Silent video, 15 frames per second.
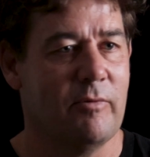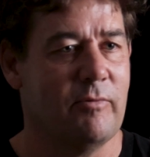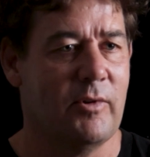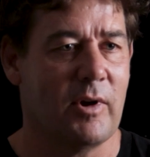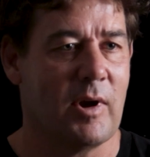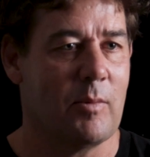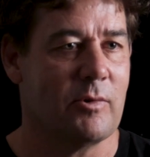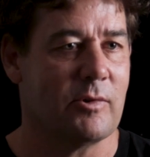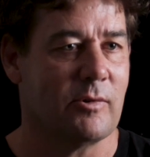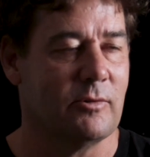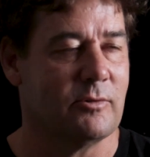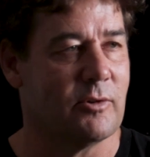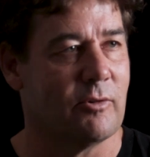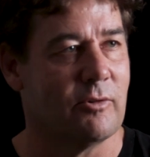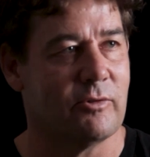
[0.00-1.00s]
of non-Aboriginal
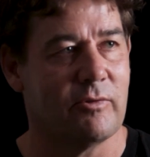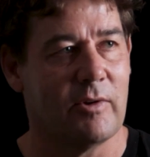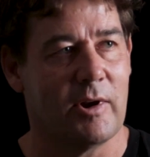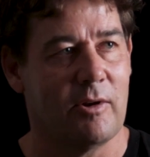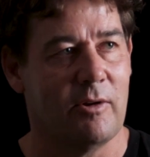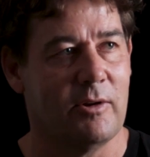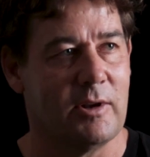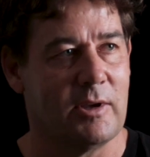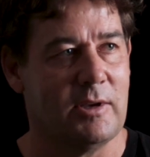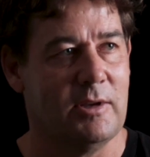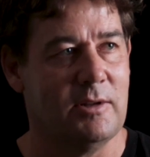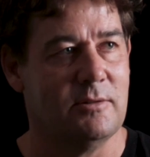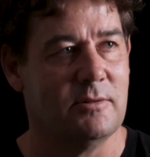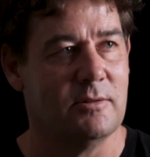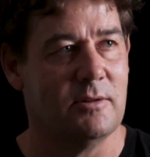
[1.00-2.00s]
and Torres Strait Islander
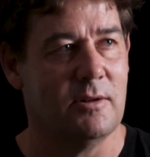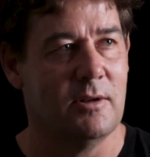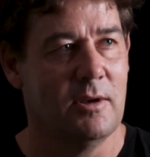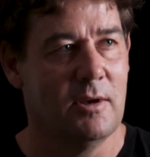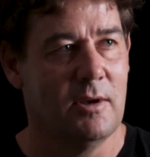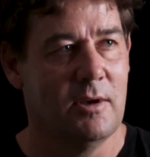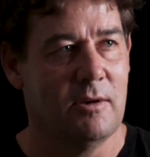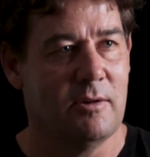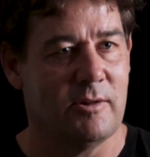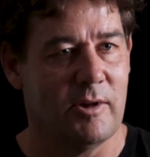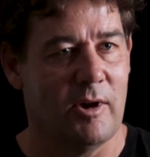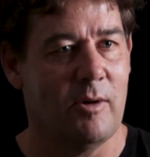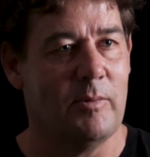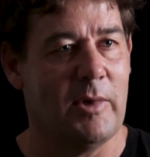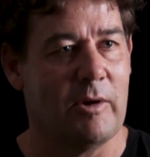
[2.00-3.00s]
kids and
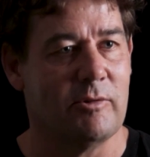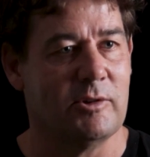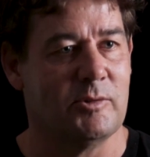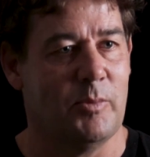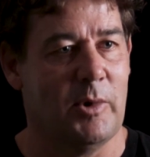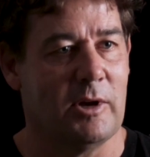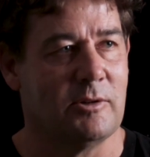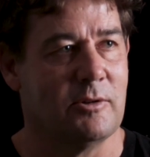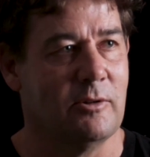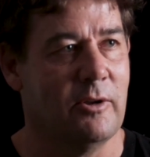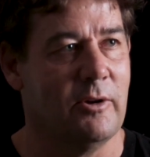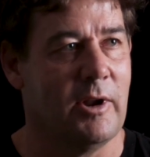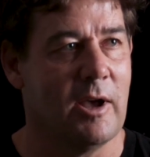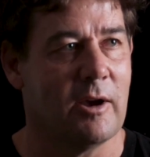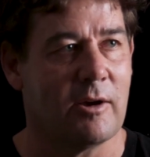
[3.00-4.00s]
show them that respect to
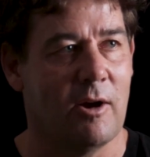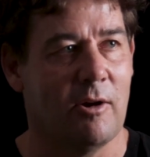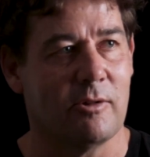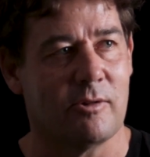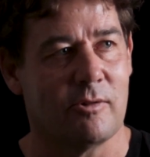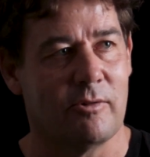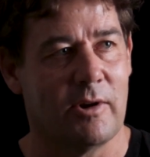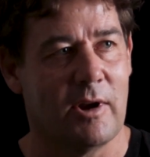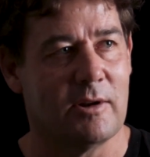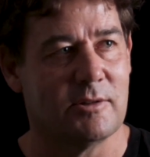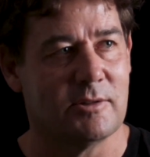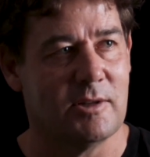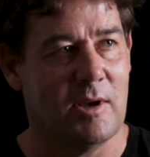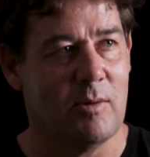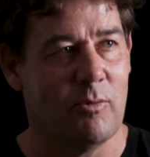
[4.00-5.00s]
learn our culture and
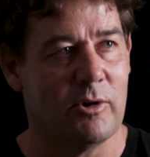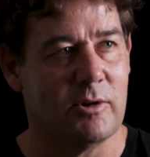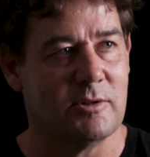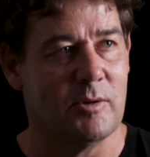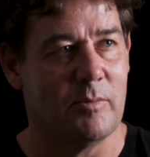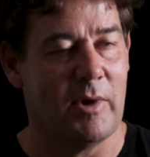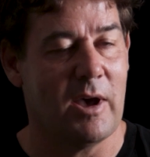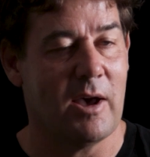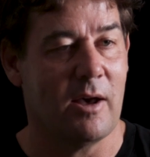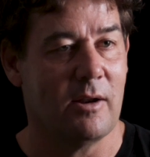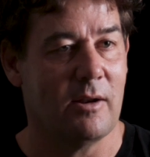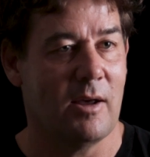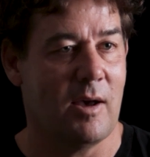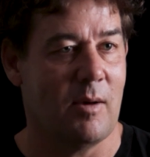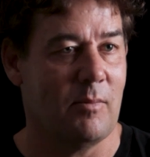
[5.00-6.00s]
understand what it's about.
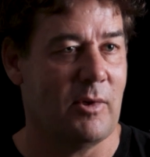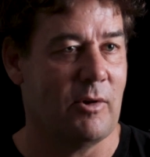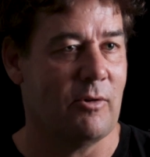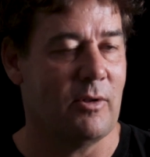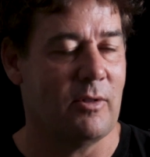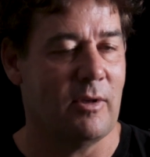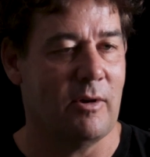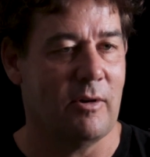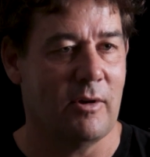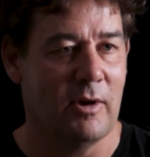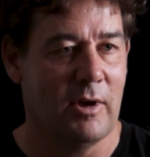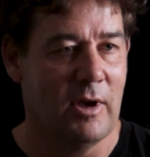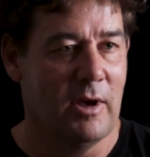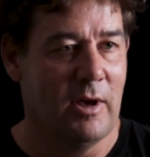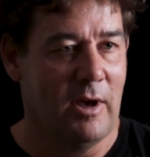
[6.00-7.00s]
There are
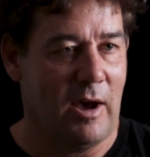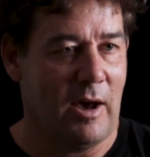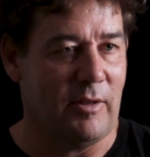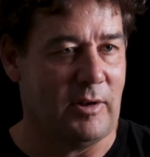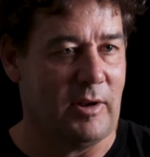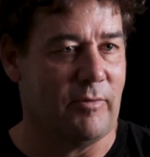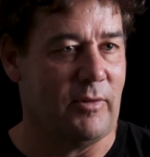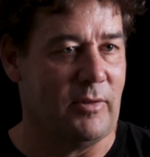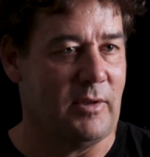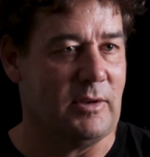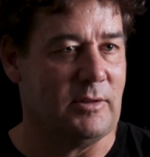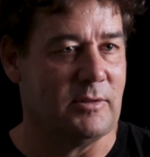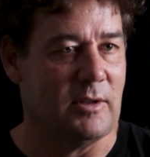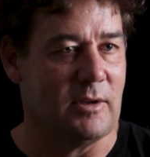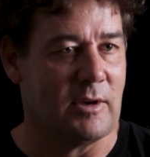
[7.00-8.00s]
other different
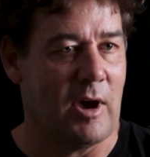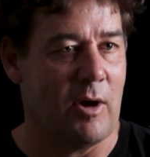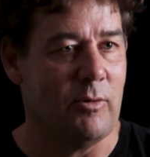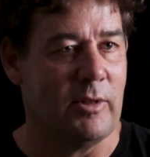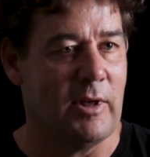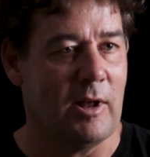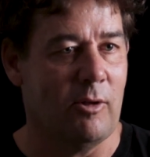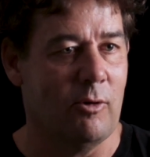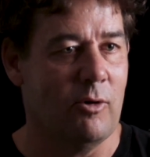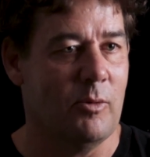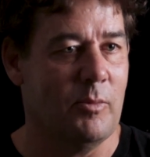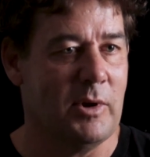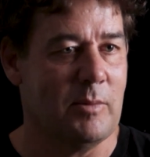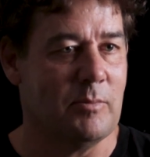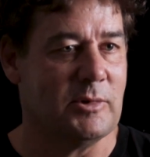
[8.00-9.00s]
things that go with our law,
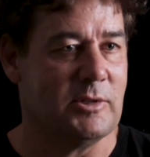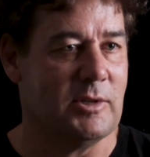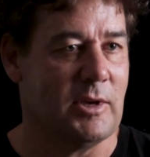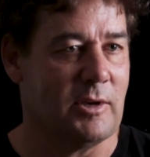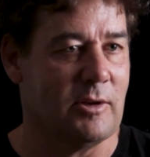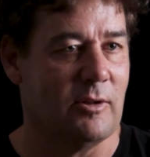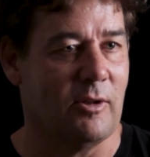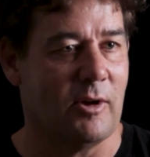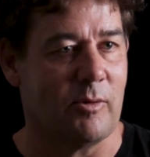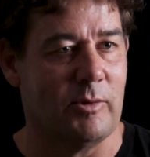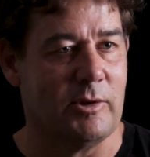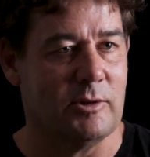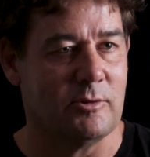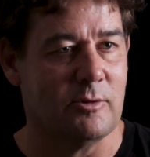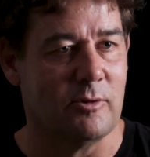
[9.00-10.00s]
but in particular, like
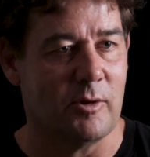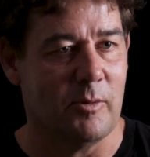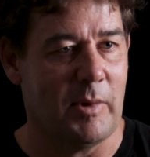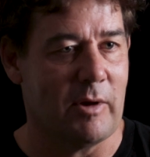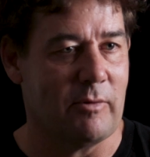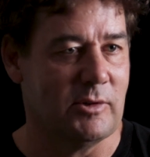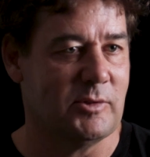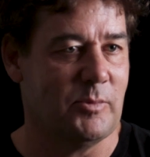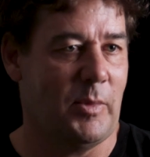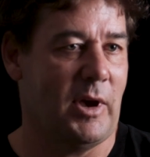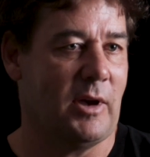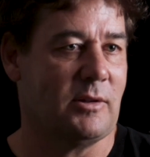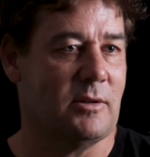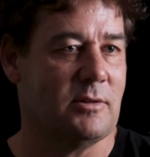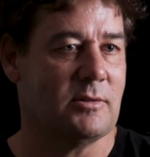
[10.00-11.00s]
when you talk about
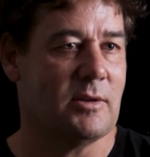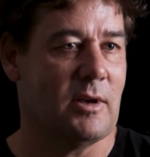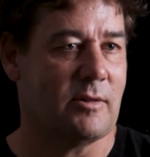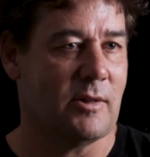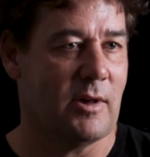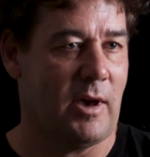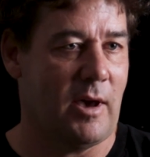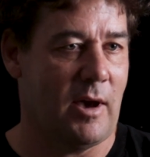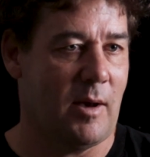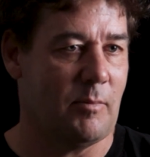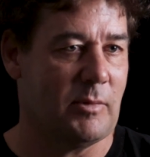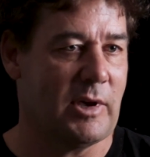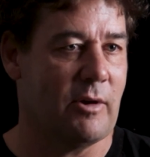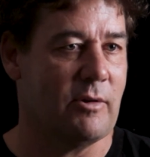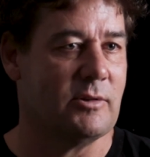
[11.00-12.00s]
respect, it's such
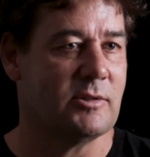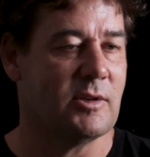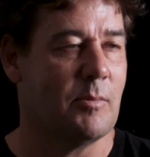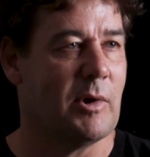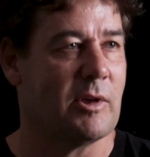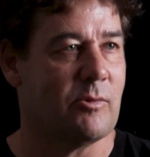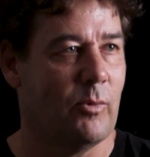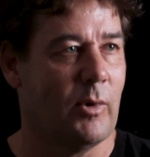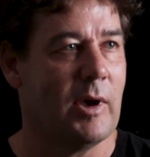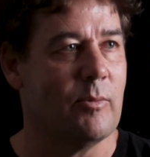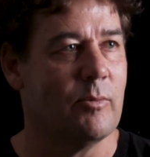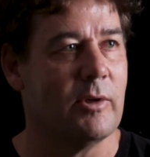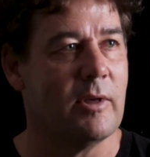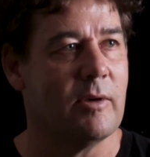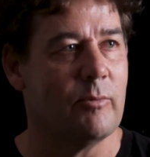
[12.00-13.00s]
a carries so much weight
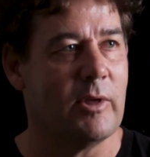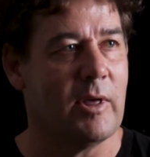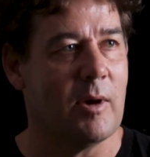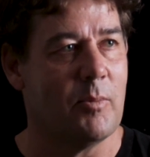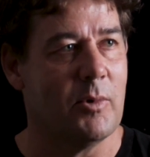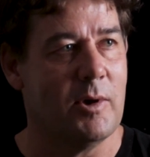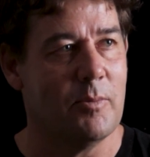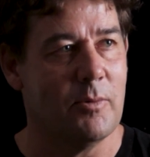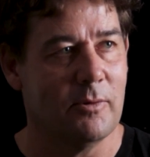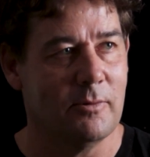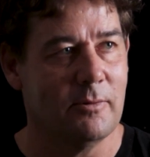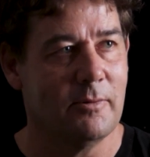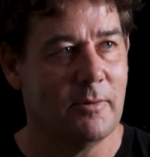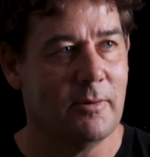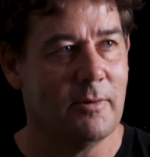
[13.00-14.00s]
with it with our people.